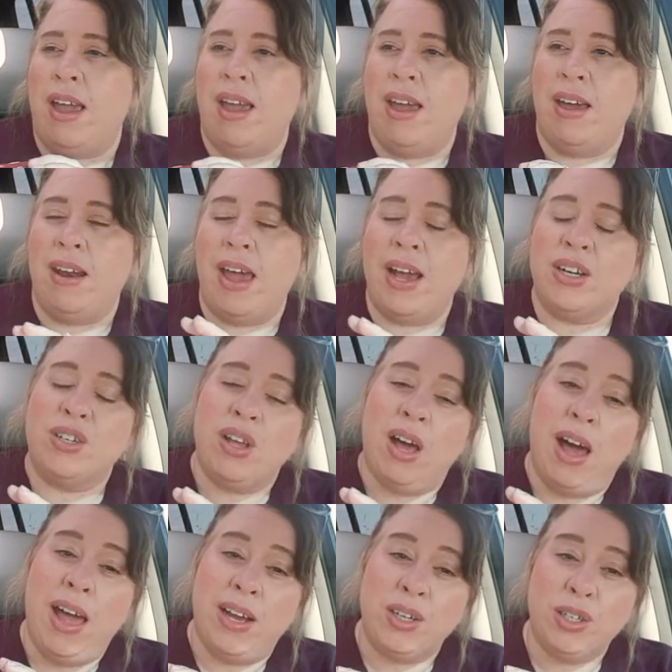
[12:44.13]
And
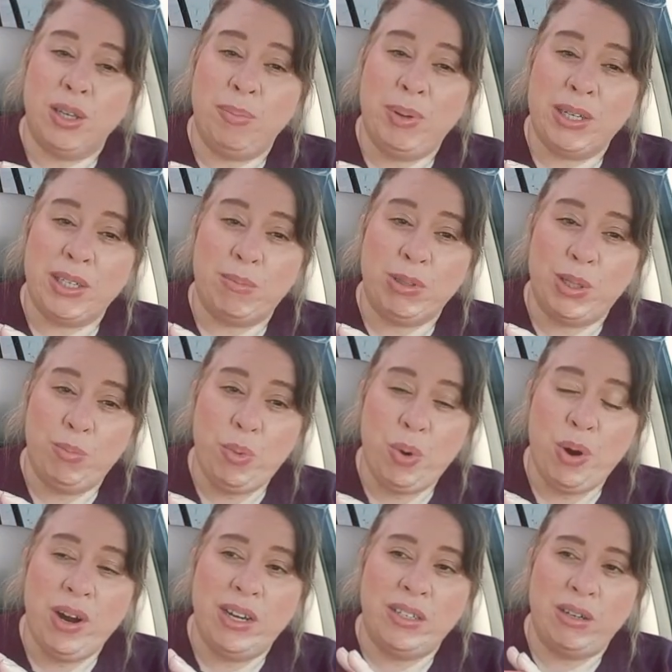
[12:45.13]
I actually picked up some
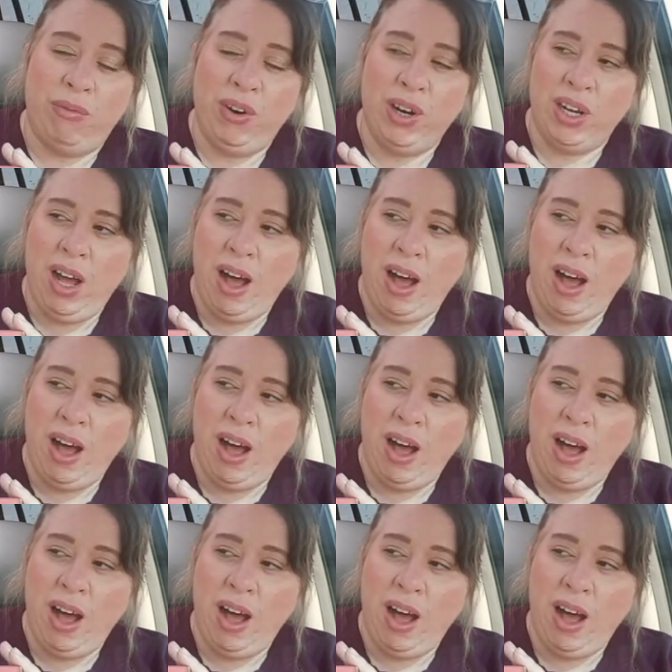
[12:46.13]
more in different